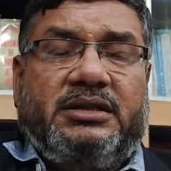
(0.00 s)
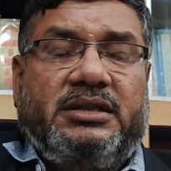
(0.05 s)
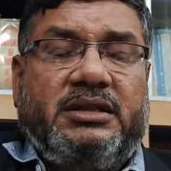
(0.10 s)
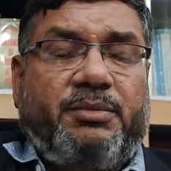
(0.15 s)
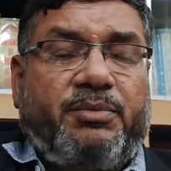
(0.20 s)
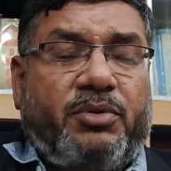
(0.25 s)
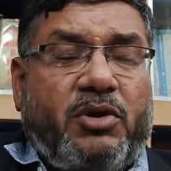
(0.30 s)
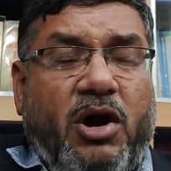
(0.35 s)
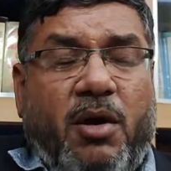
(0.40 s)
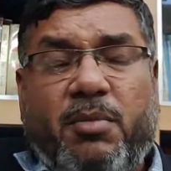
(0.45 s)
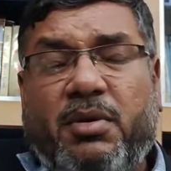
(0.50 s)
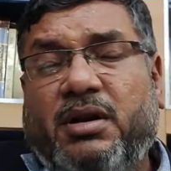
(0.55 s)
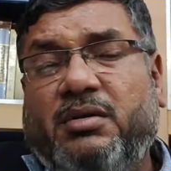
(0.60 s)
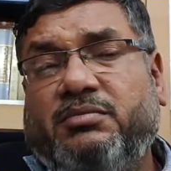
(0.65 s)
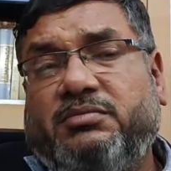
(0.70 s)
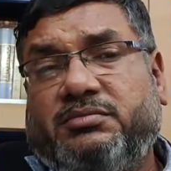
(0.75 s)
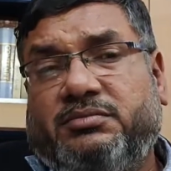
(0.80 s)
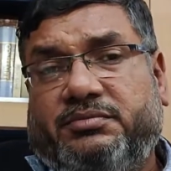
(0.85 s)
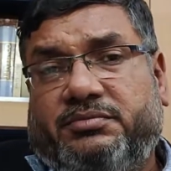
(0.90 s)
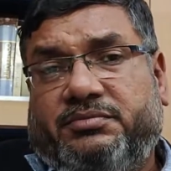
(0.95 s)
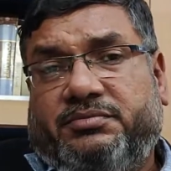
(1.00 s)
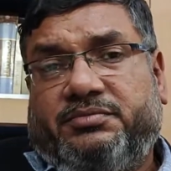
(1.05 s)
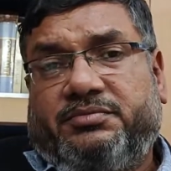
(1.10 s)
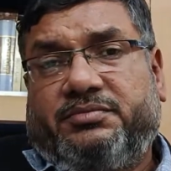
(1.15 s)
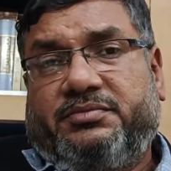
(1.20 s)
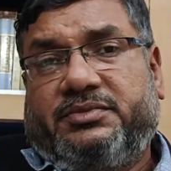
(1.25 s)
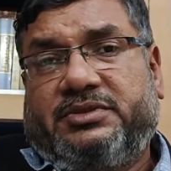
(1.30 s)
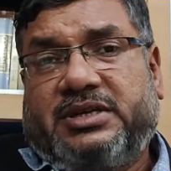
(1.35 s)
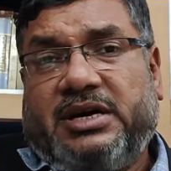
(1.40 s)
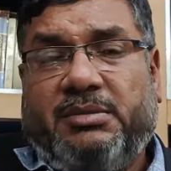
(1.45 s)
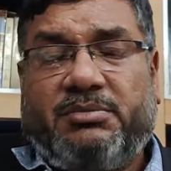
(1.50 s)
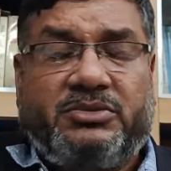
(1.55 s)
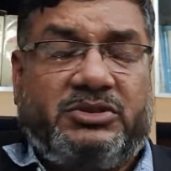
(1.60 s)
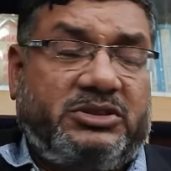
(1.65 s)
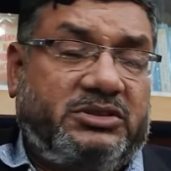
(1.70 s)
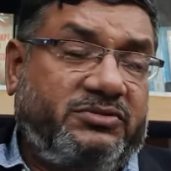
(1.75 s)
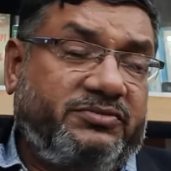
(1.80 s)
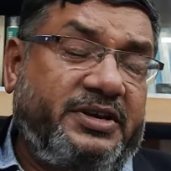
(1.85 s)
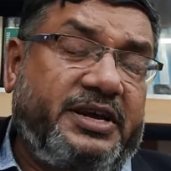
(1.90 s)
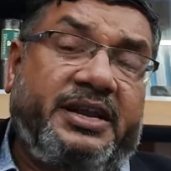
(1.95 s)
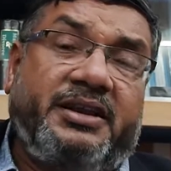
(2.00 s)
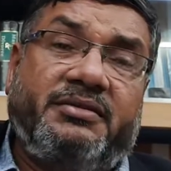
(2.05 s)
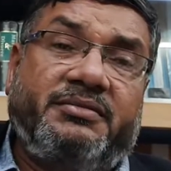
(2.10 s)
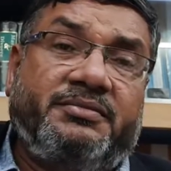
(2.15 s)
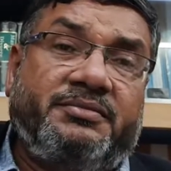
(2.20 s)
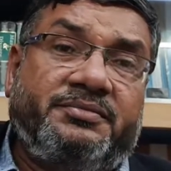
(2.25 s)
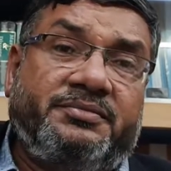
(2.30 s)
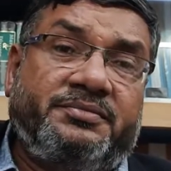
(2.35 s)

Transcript: The problem comes when